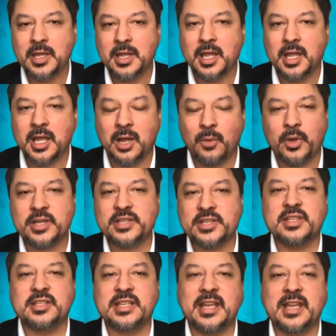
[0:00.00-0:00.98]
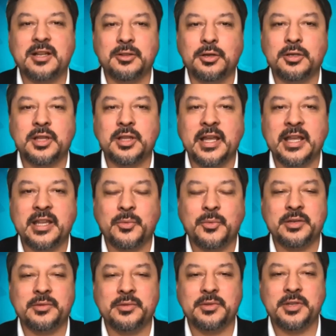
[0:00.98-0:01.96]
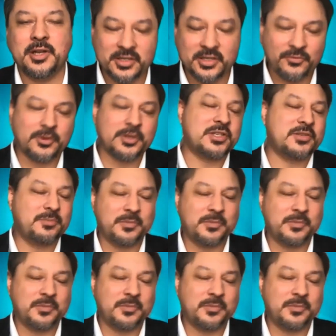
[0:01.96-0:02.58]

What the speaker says: what does the data look like when, you know, because first,